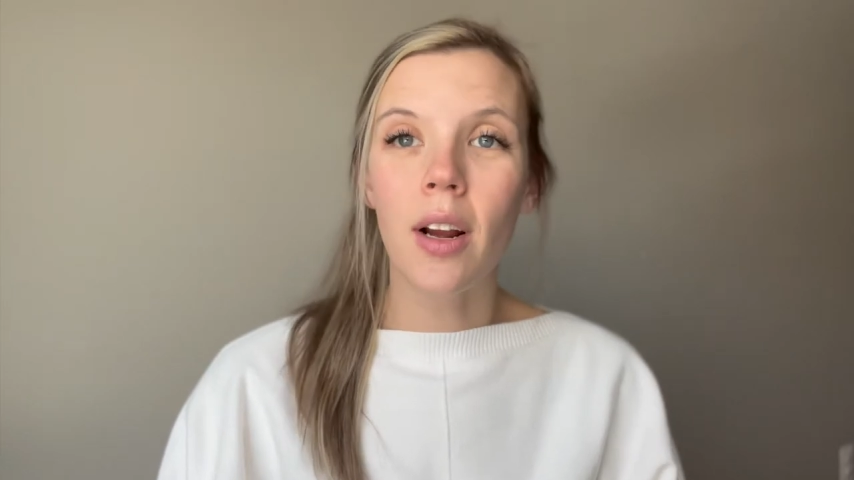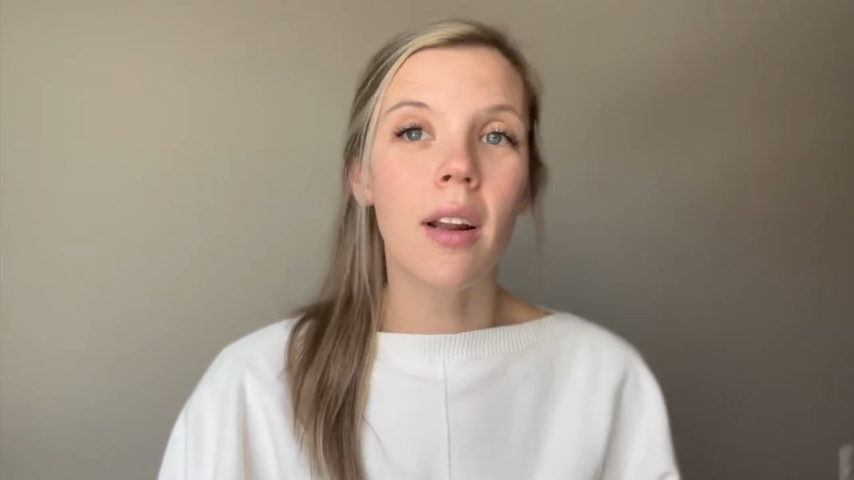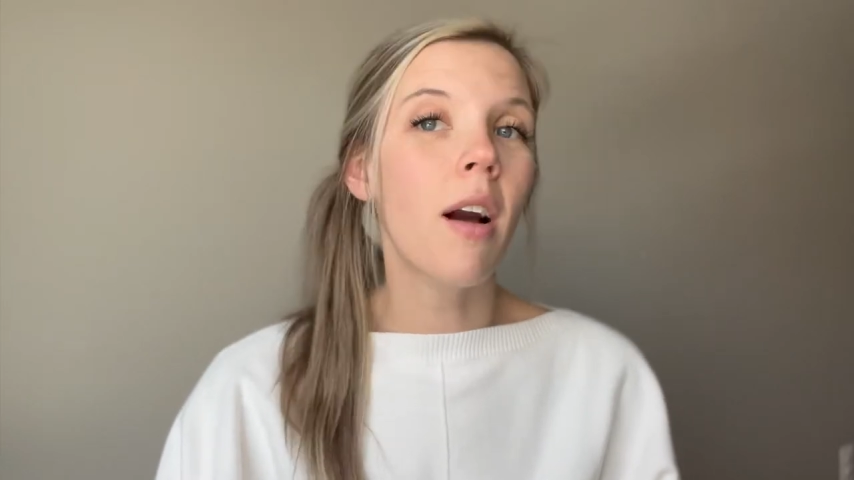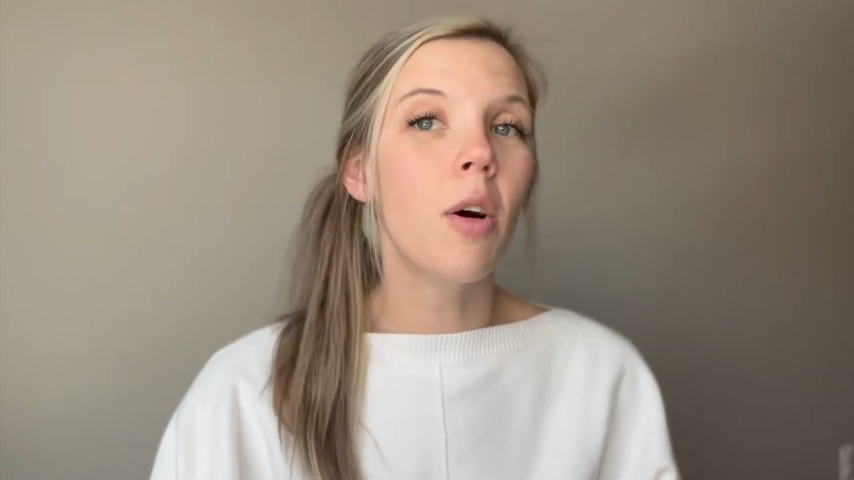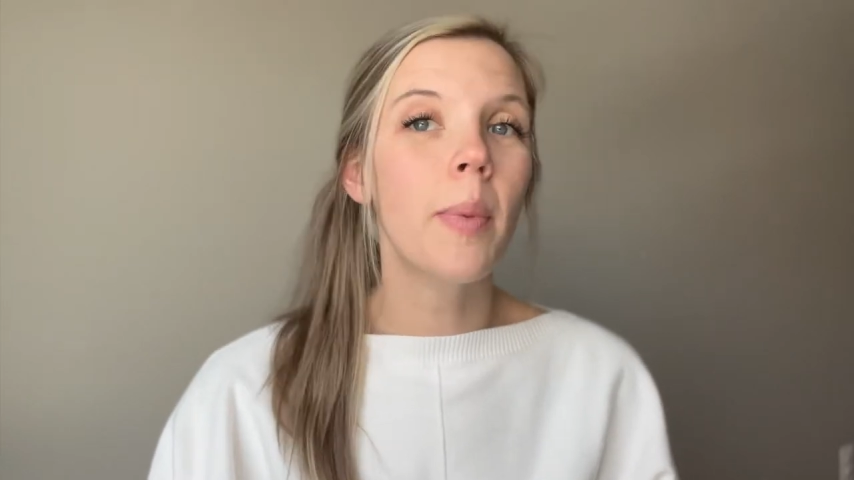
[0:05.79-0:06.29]

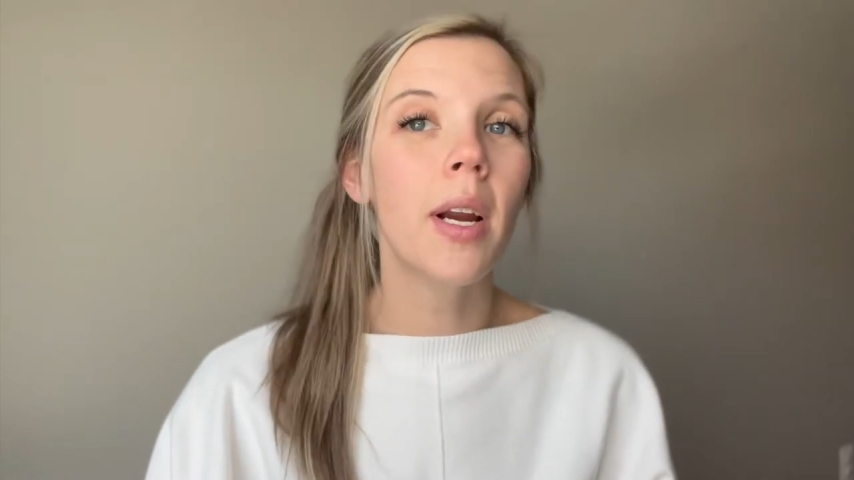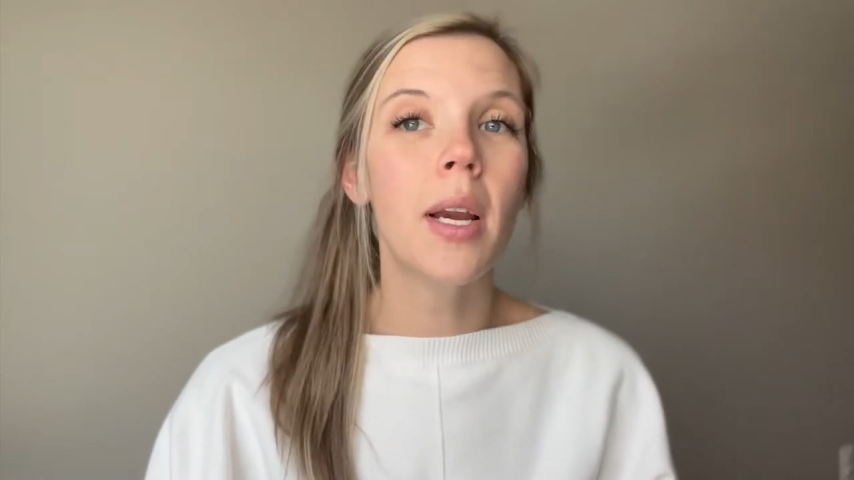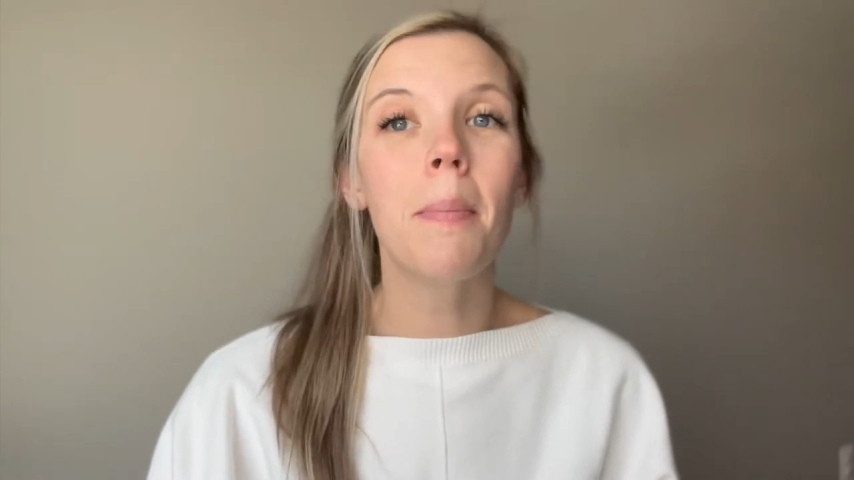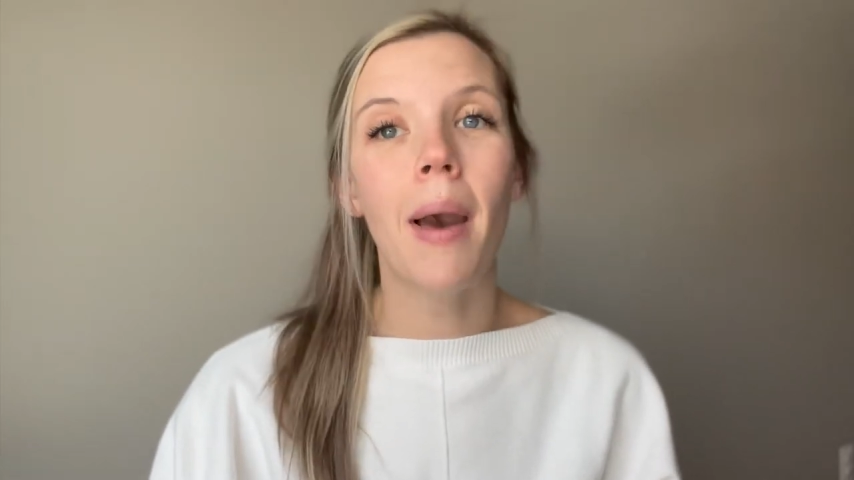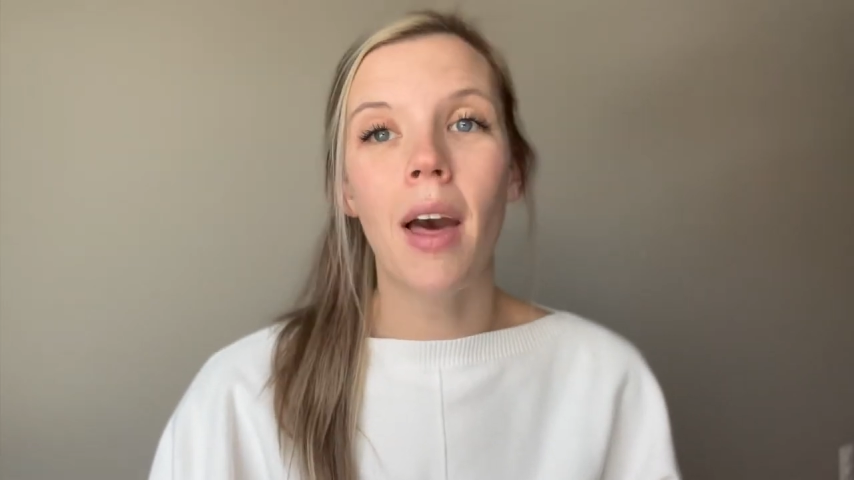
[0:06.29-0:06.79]
at
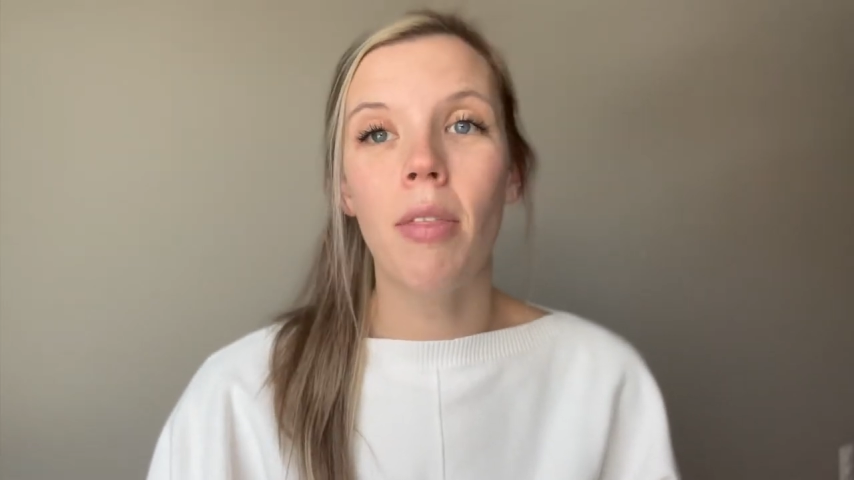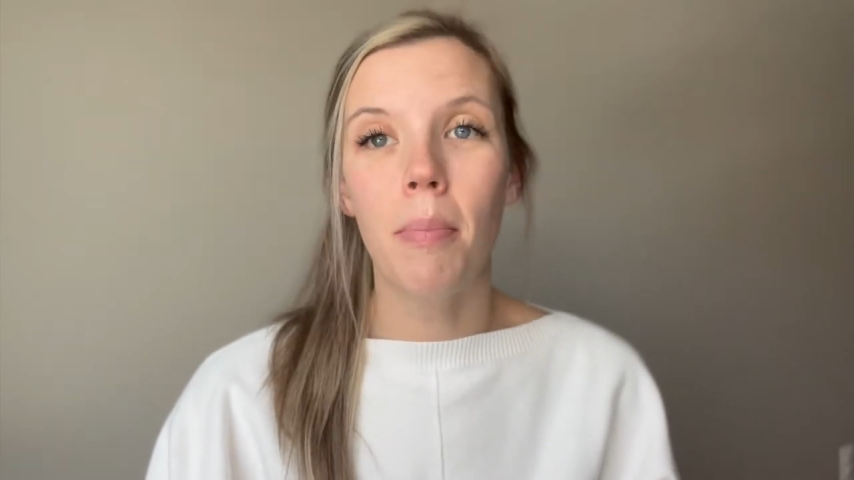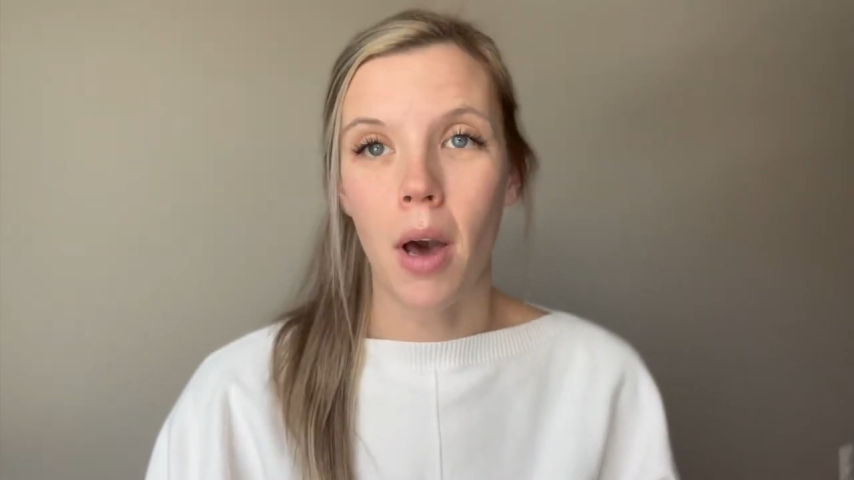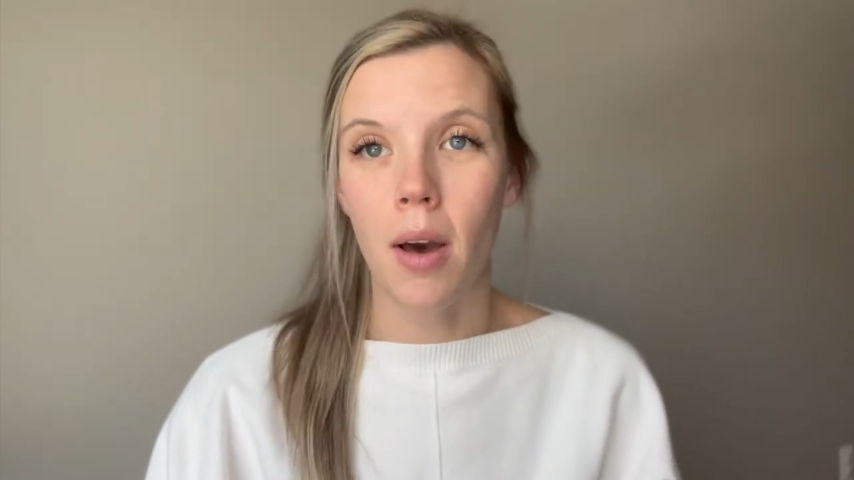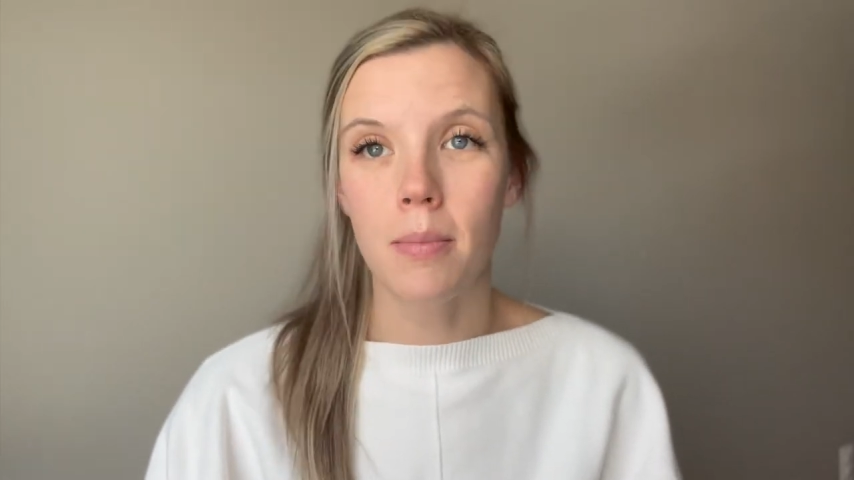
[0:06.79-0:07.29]
Huckleberry Bath
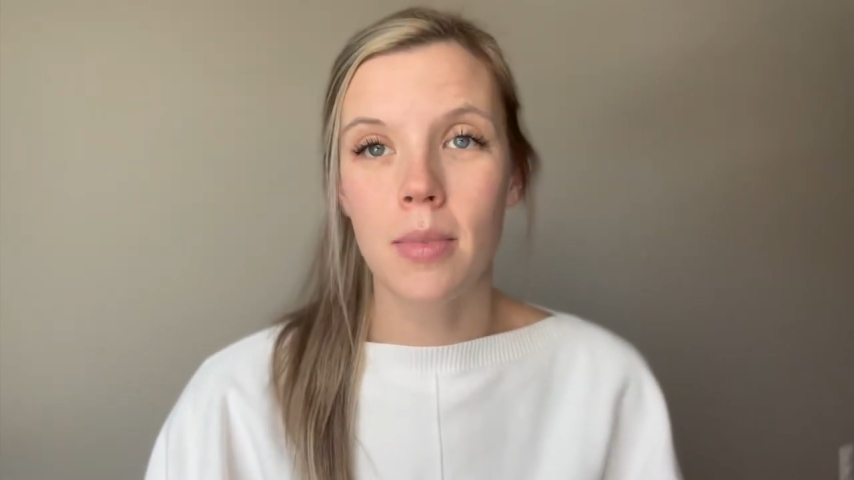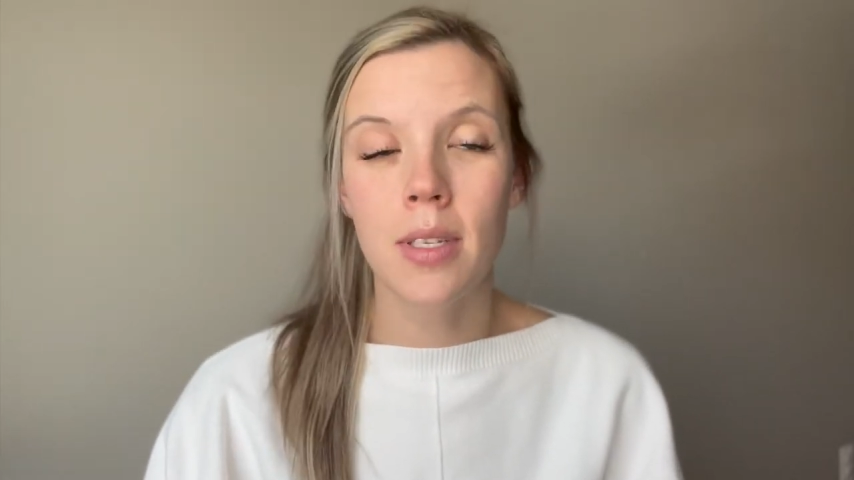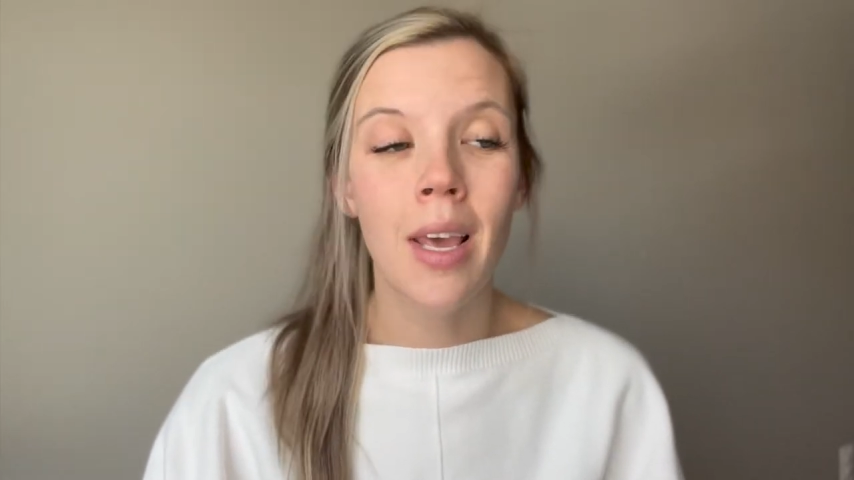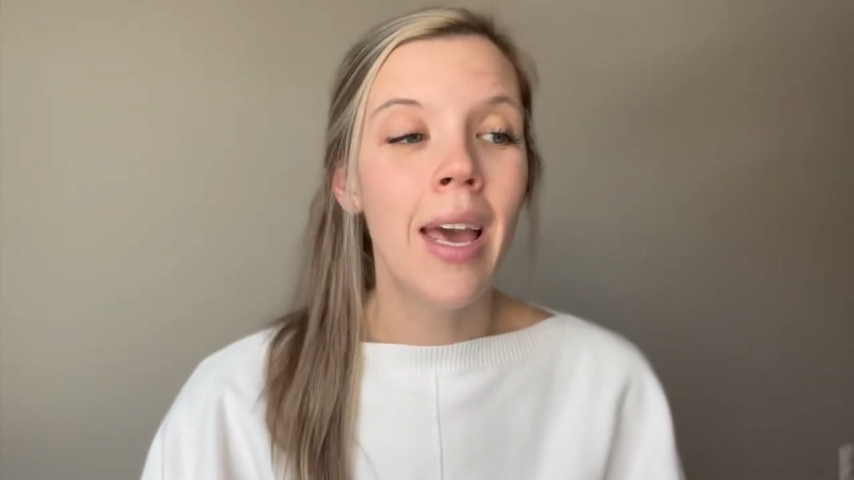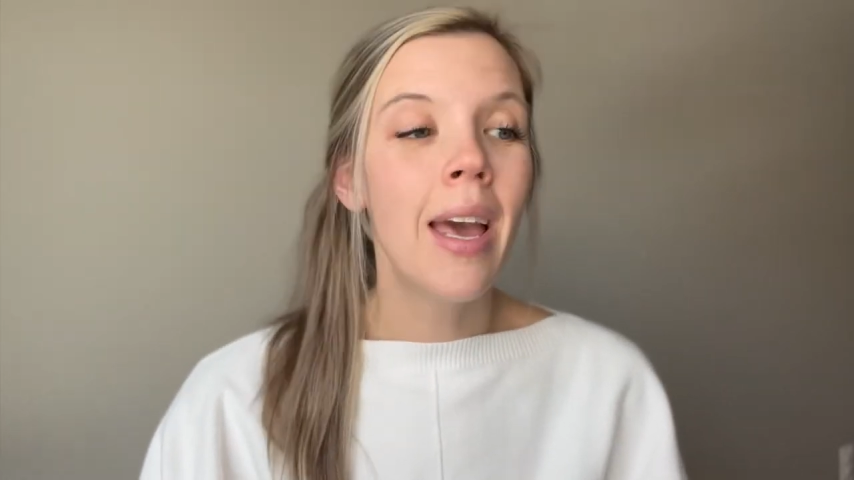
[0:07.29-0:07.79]
Bombs.